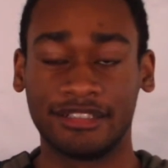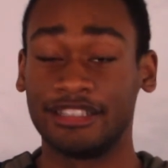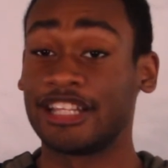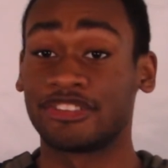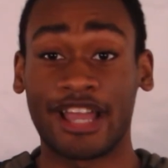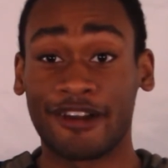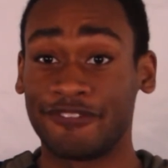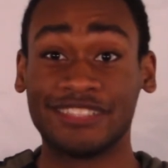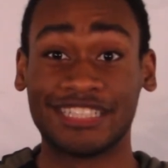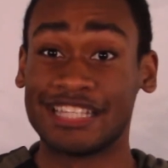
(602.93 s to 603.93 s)
leather
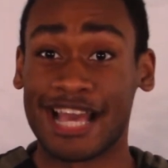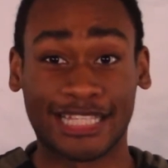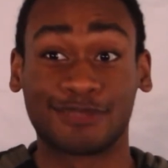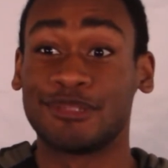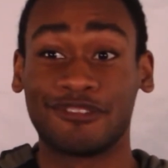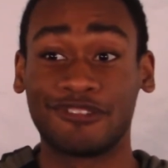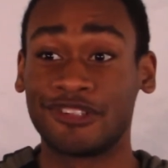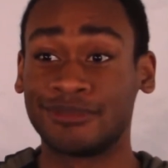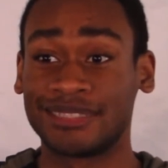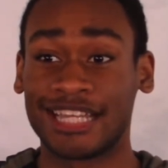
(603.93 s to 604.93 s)
outfits of the X-Men
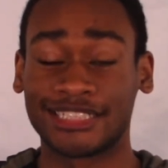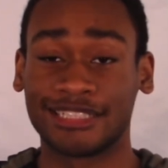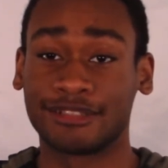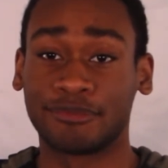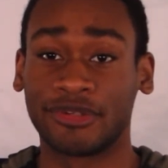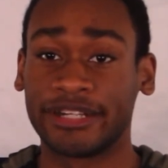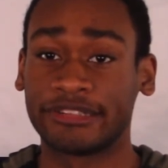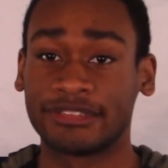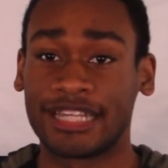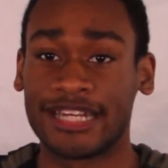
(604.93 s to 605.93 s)
films. They actually look more
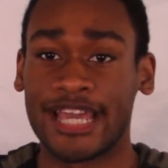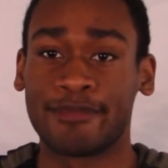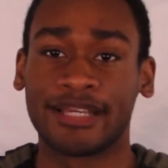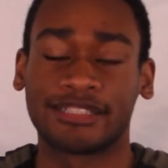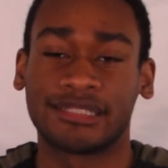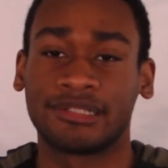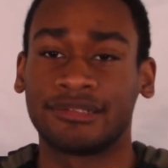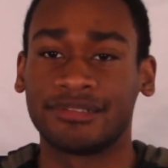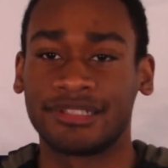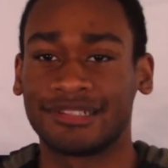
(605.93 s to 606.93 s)
aerodynamic.
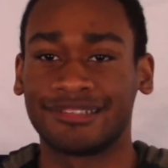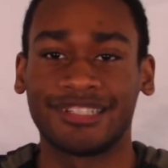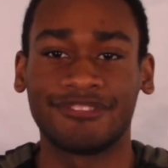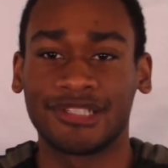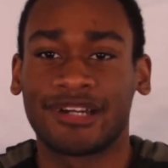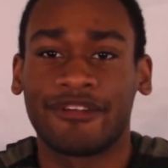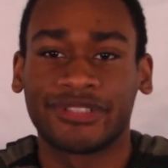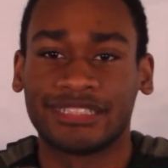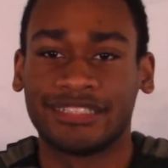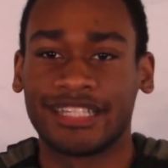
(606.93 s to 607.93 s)
So, even though I
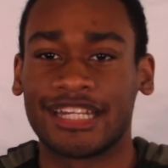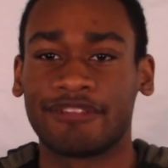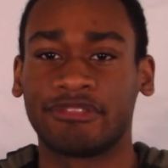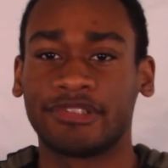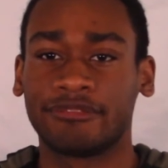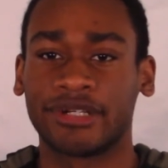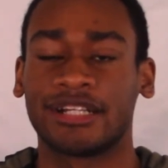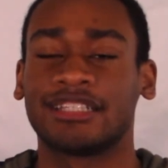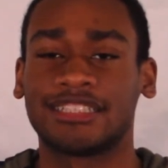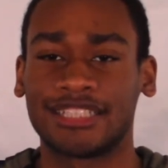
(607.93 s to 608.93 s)
wasn't digging everyone
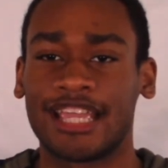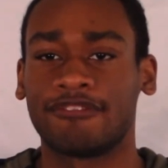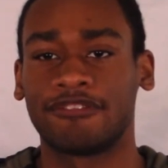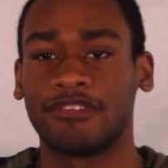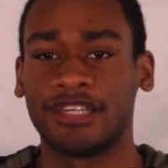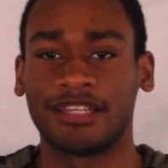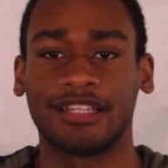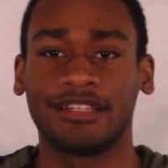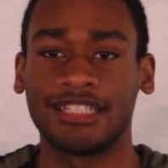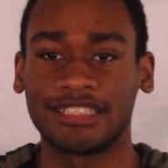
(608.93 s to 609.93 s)
wearing the same thing,
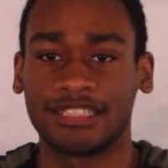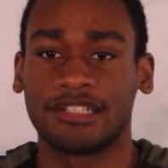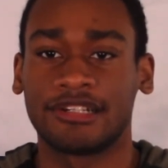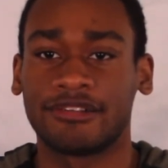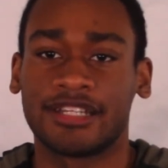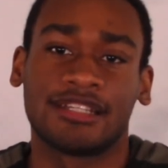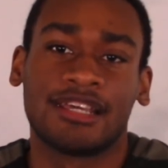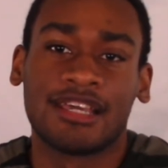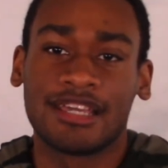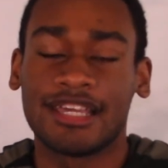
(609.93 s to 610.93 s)
at least,
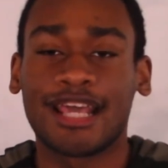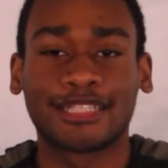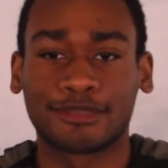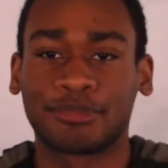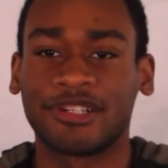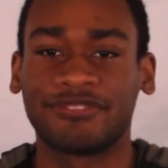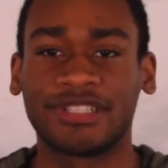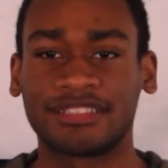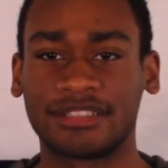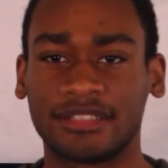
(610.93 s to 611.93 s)
it has a
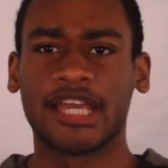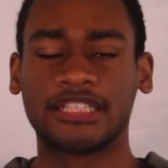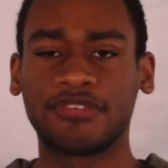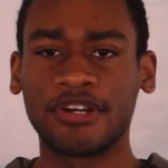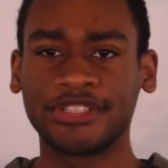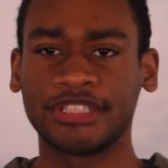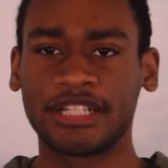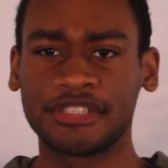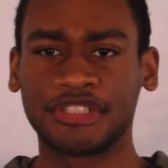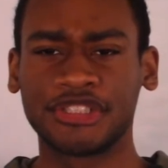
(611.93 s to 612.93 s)
purpose. As far as the
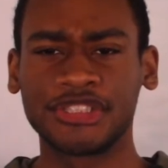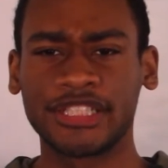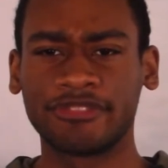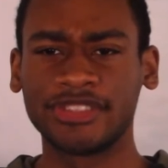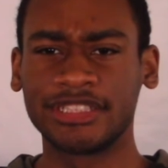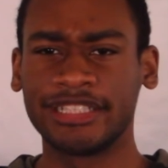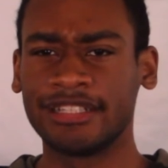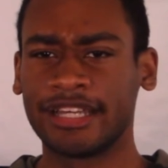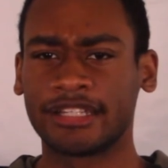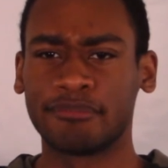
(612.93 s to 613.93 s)
other Joes that we see,
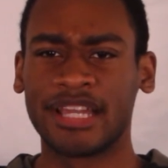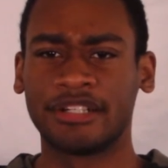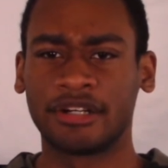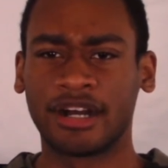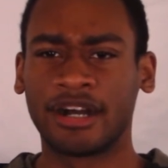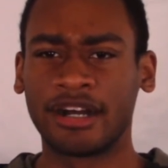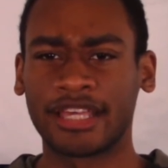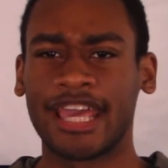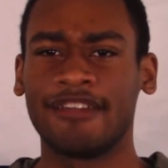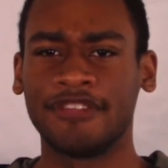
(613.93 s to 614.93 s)
like Commander Hawk,
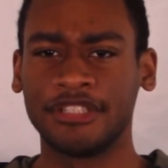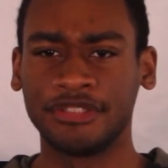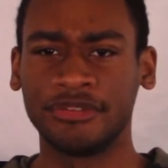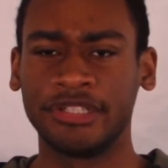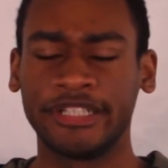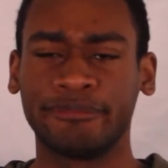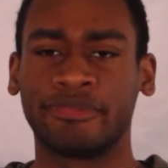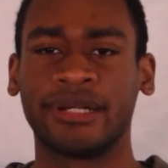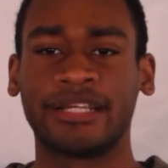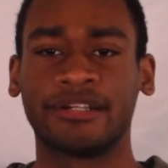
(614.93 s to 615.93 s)
Heavy Duty, and
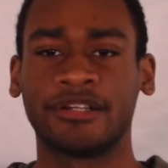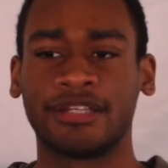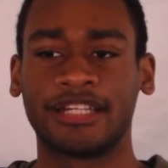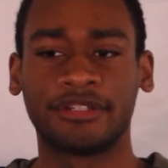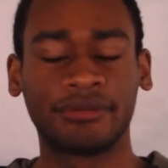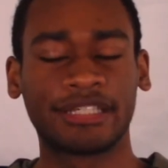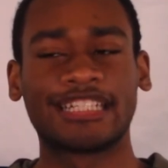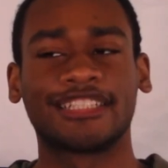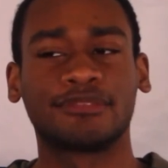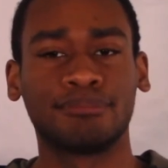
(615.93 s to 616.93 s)
Breaker, they don't get
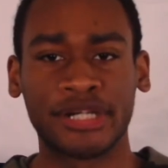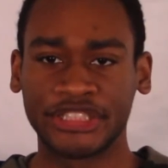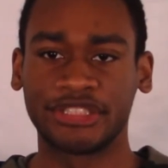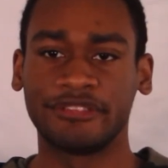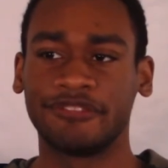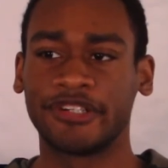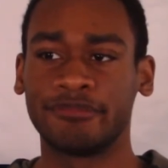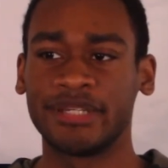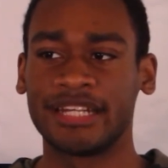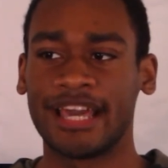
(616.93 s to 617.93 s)
as much
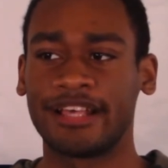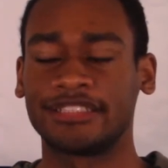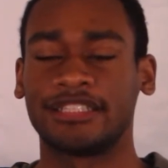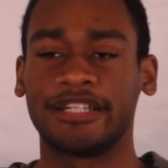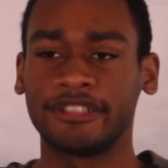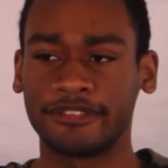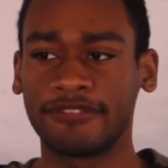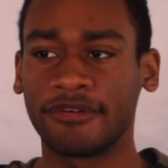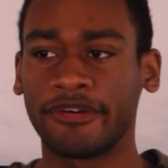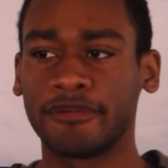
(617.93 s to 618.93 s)
development as the other
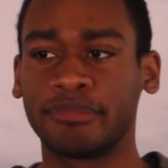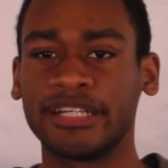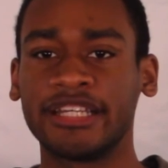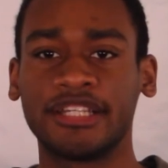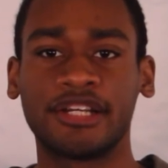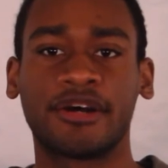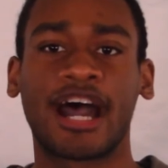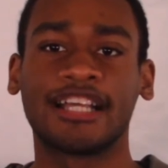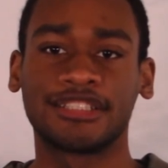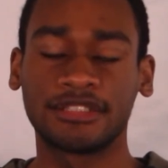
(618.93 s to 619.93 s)
four, but,
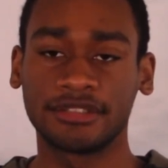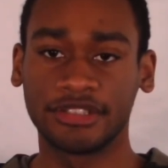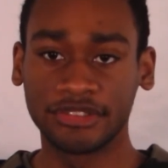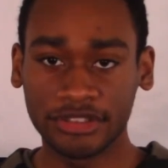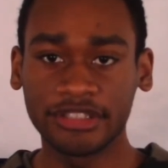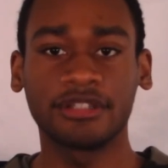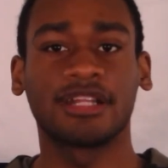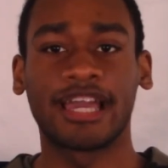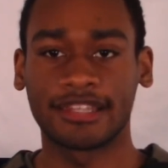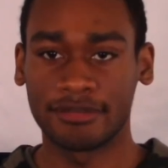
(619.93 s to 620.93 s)
you still
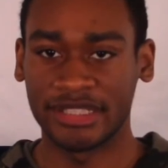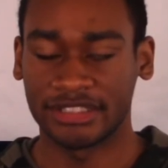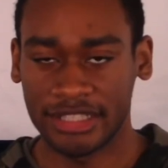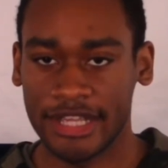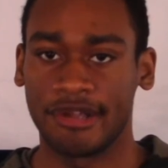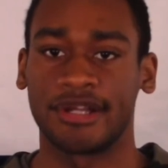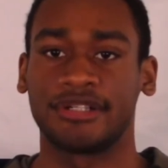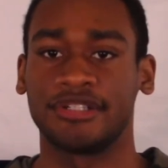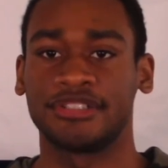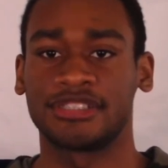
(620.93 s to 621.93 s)
like them as
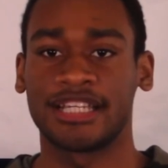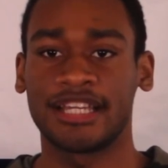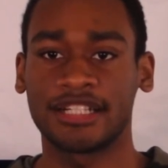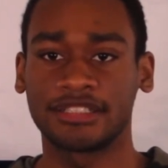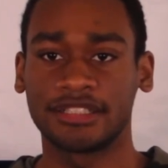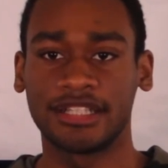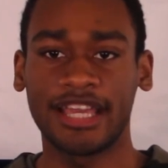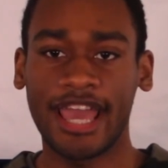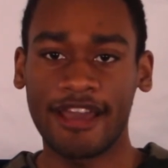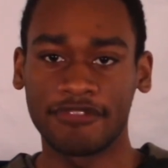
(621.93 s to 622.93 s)
characters. They
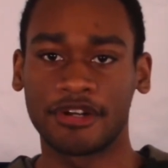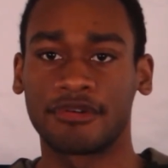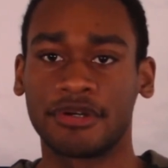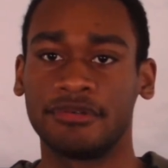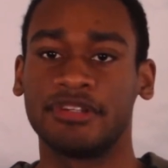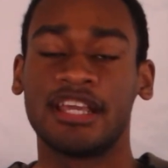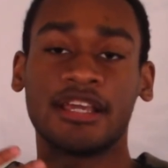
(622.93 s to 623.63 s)
have their own